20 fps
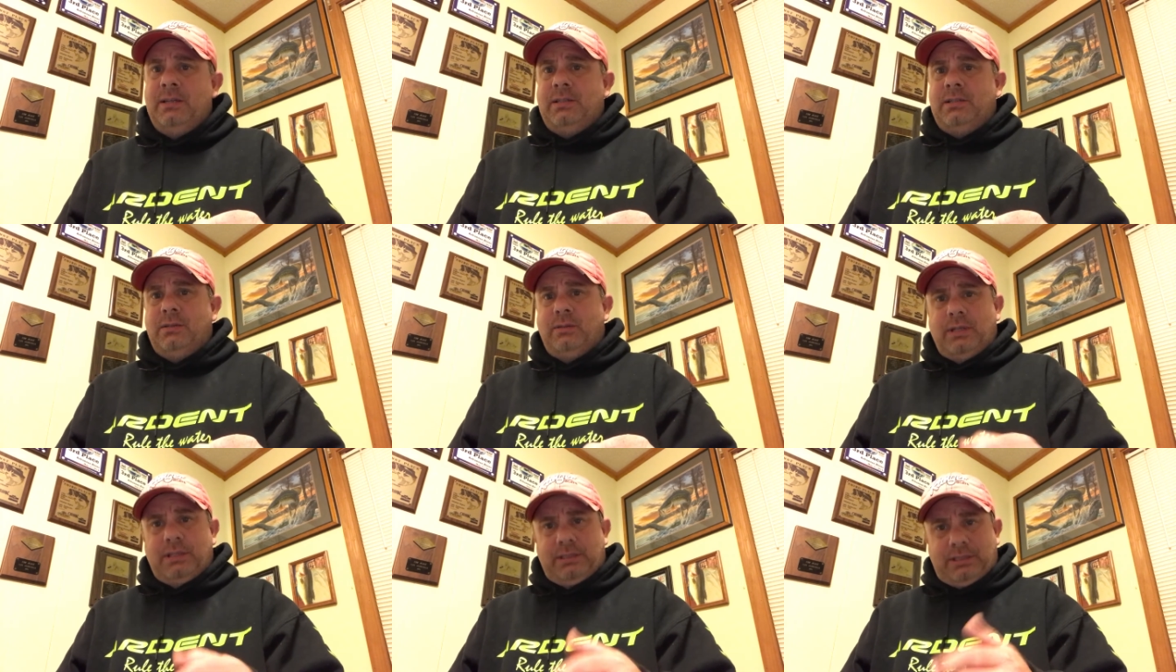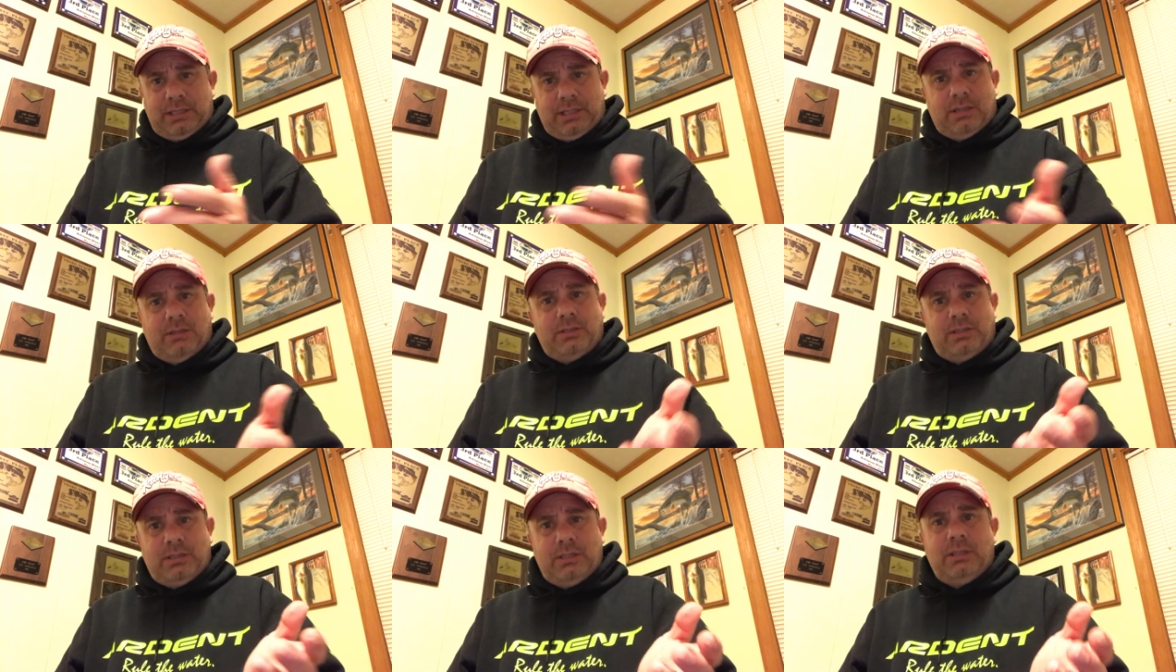So that
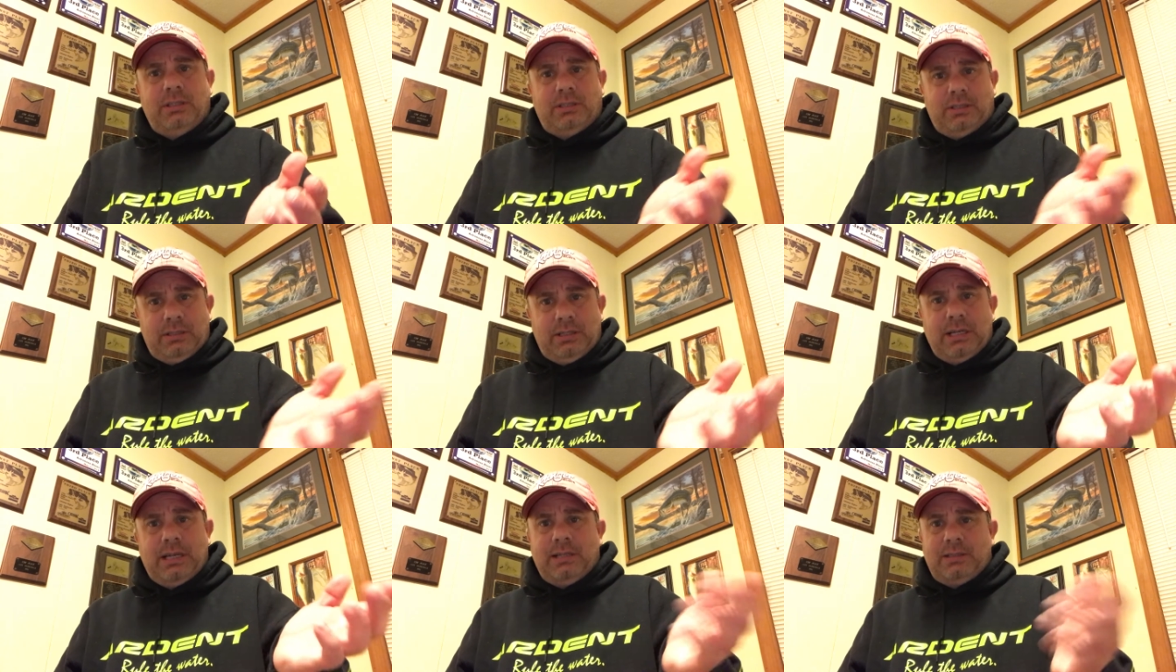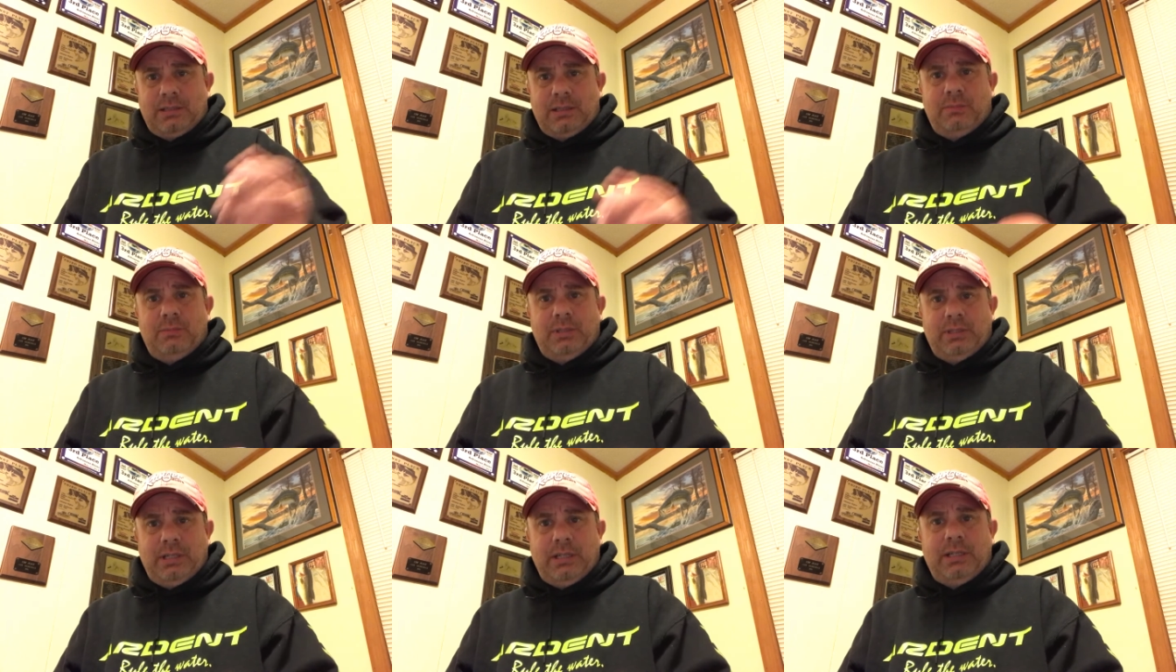tells you that you got
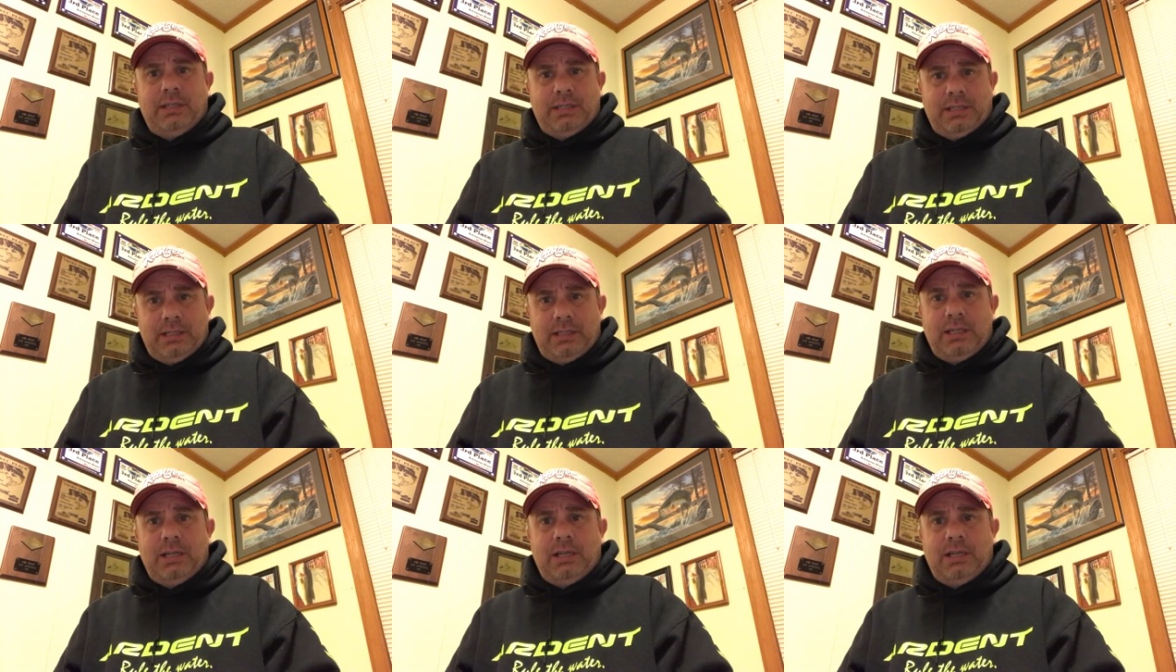something you need to take